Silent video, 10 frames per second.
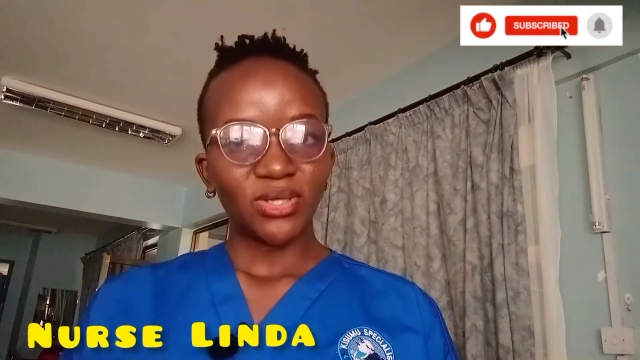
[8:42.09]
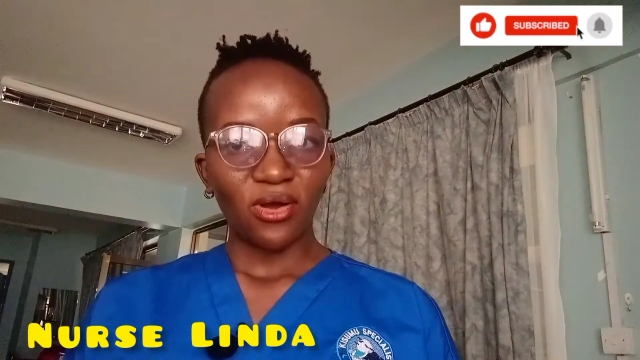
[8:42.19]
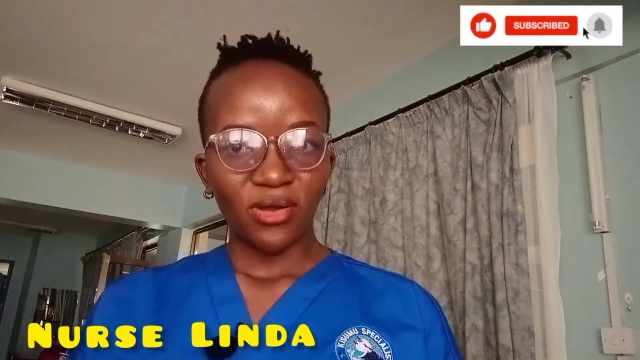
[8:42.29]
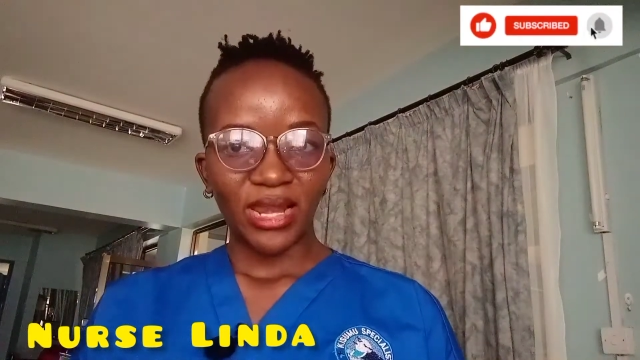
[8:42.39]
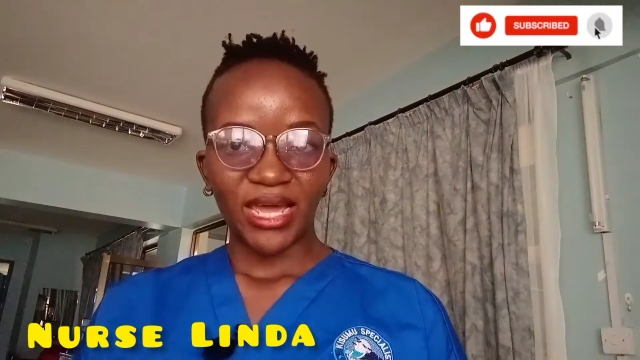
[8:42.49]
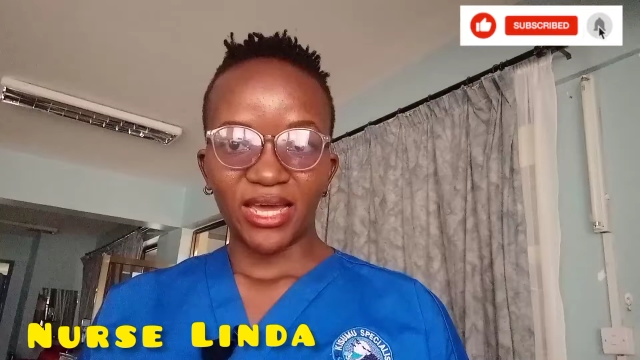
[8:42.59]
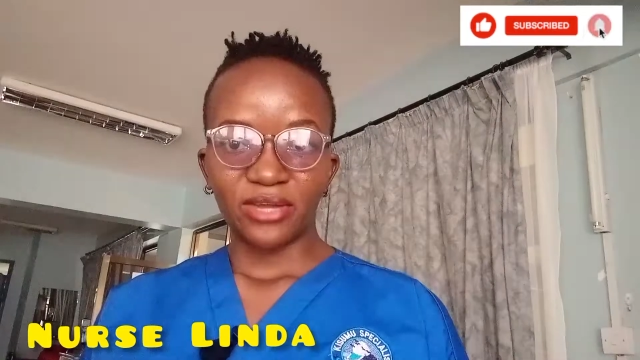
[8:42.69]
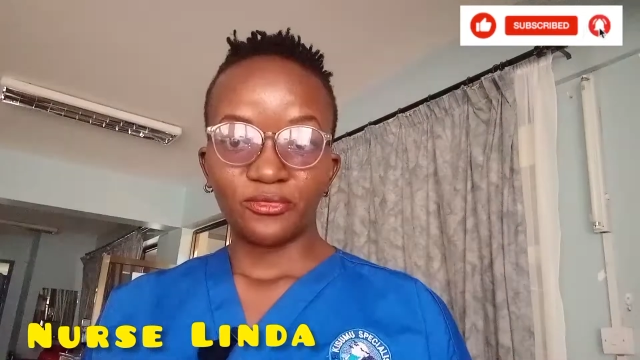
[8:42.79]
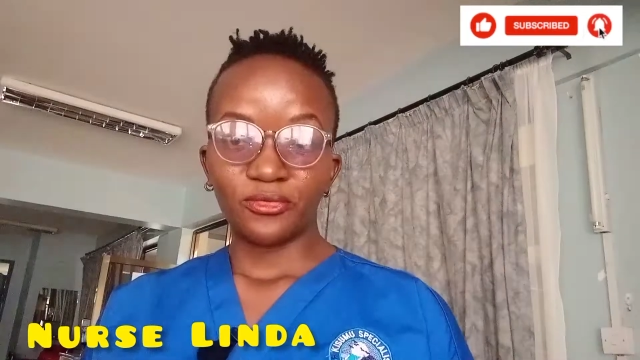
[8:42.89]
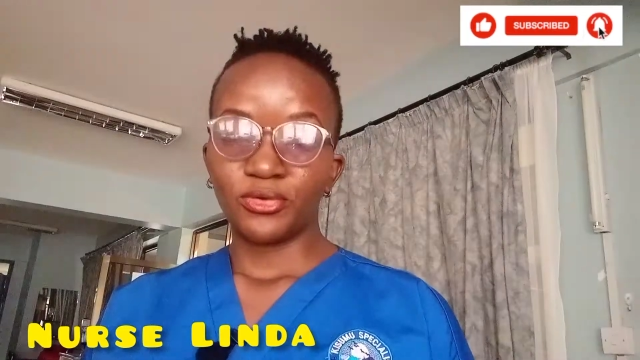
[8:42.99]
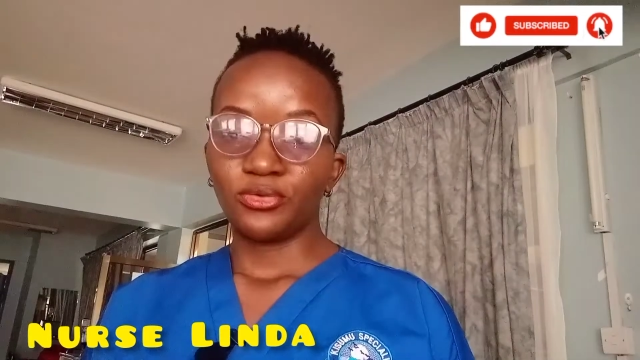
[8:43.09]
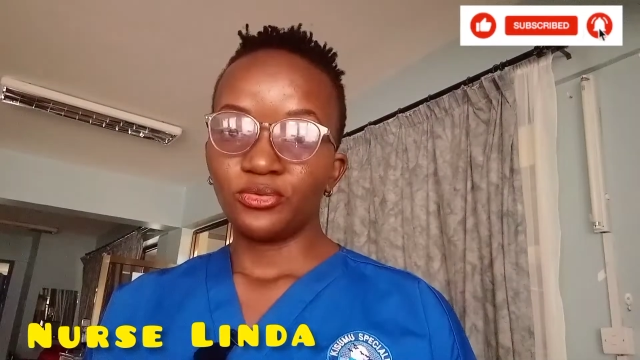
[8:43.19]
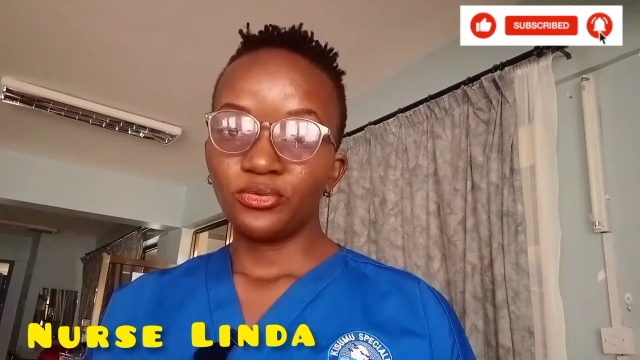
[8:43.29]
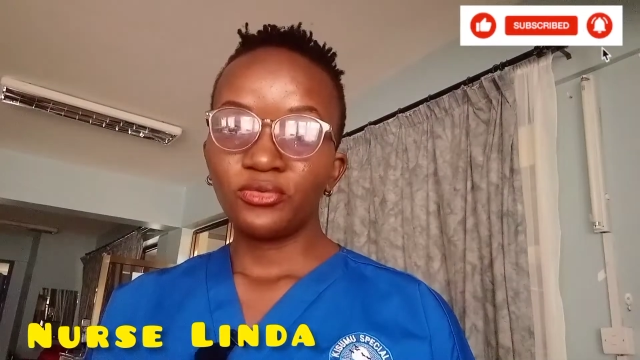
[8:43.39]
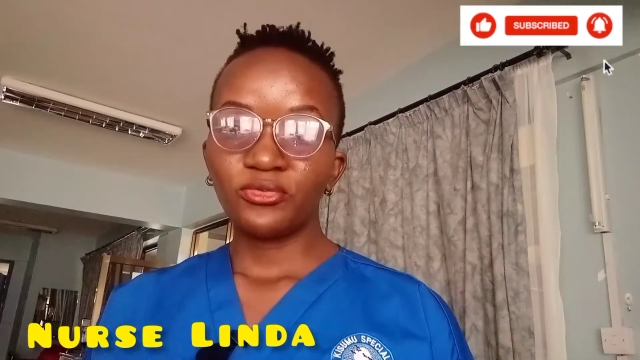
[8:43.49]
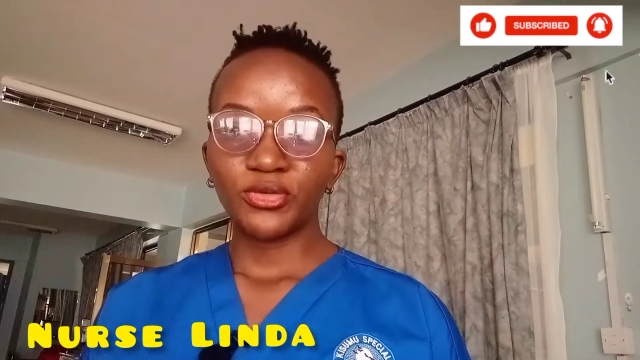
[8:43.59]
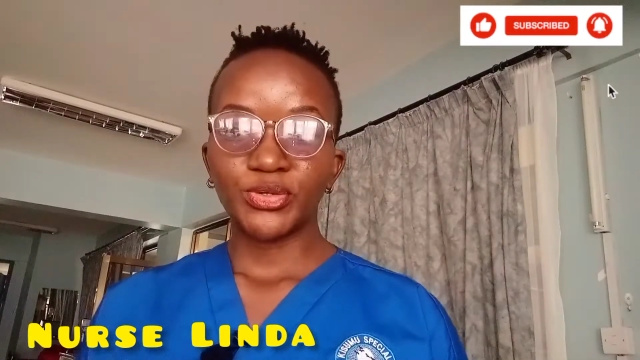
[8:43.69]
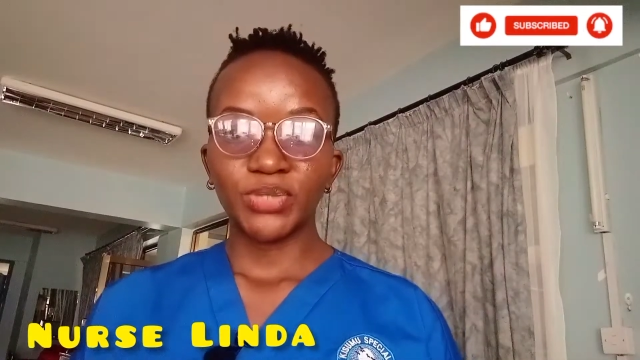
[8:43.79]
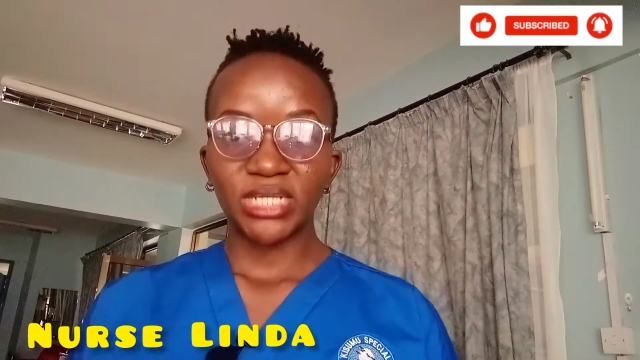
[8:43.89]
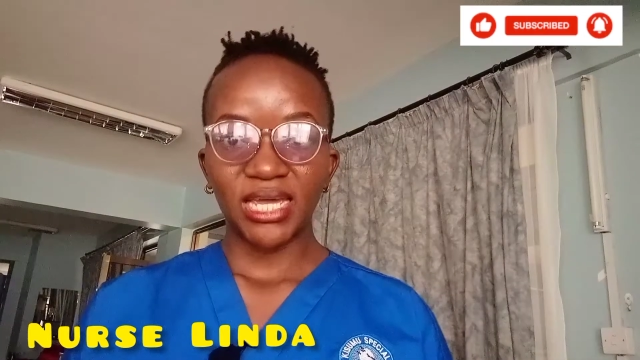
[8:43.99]
all I had for you for
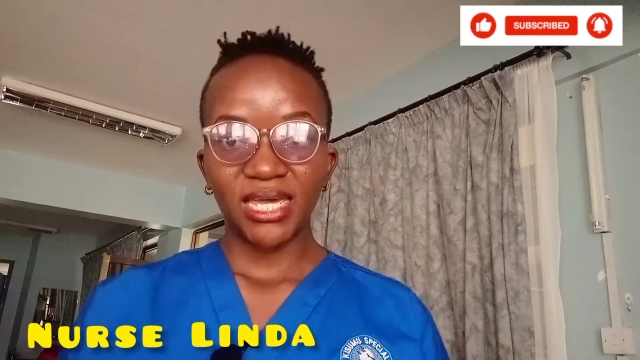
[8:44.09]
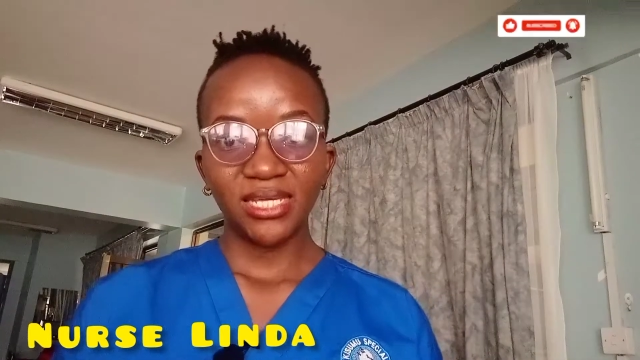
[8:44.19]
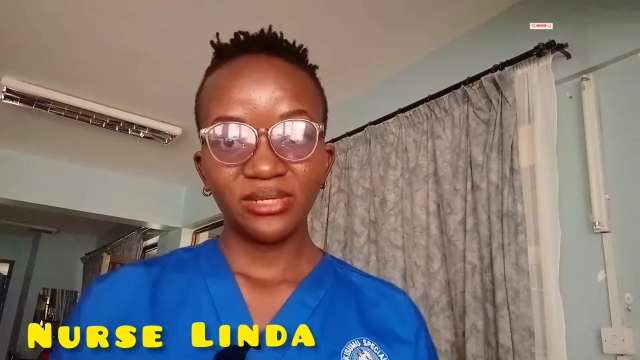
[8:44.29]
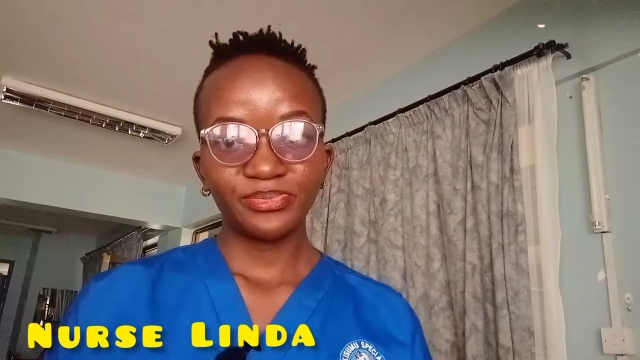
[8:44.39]
today.